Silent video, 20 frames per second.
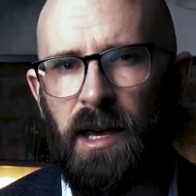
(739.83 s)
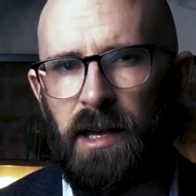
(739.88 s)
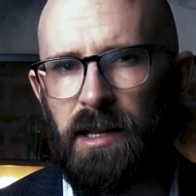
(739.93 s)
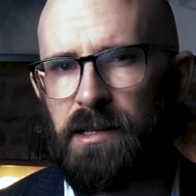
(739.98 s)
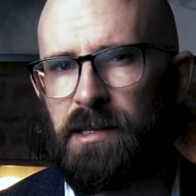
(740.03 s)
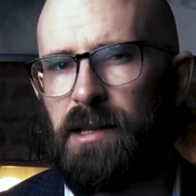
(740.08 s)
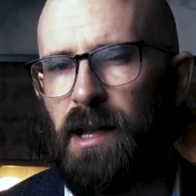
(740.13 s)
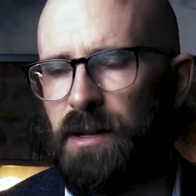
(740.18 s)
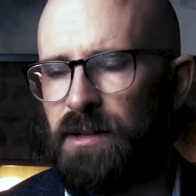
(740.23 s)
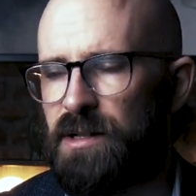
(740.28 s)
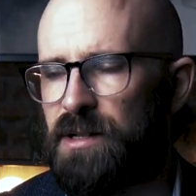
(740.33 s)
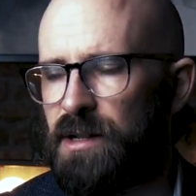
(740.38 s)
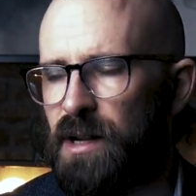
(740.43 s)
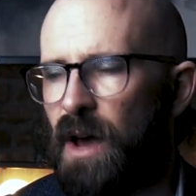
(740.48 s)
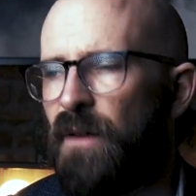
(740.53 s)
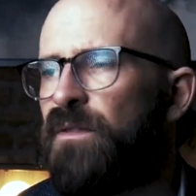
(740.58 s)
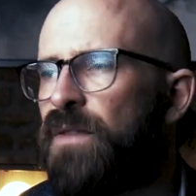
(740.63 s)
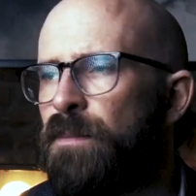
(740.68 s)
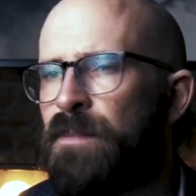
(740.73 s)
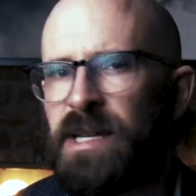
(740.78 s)
as such
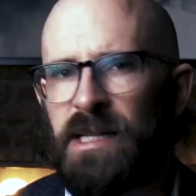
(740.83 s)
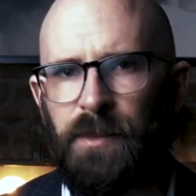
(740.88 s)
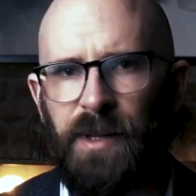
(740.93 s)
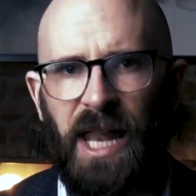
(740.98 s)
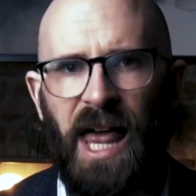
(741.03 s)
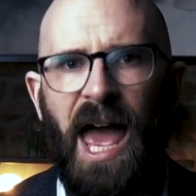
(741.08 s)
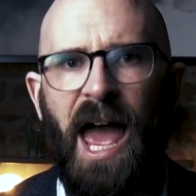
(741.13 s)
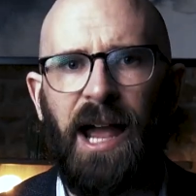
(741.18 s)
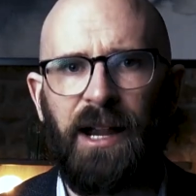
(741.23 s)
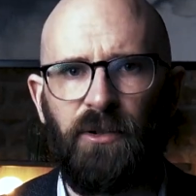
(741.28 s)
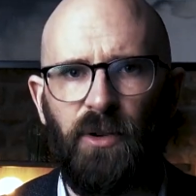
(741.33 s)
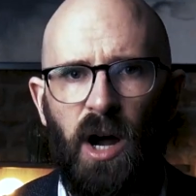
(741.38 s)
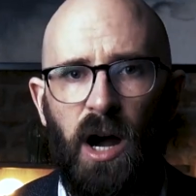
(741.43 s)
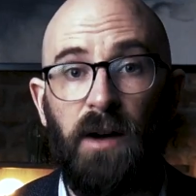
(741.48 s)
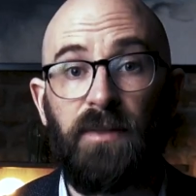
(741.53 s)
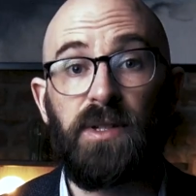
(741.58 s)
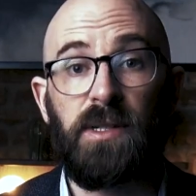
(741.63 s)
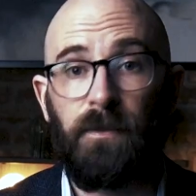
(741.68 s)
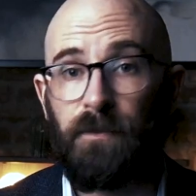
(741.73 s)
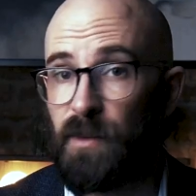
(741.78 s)
a formidable
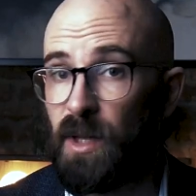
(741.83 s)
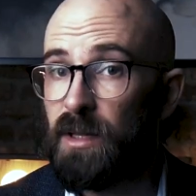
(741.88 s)
aircraft.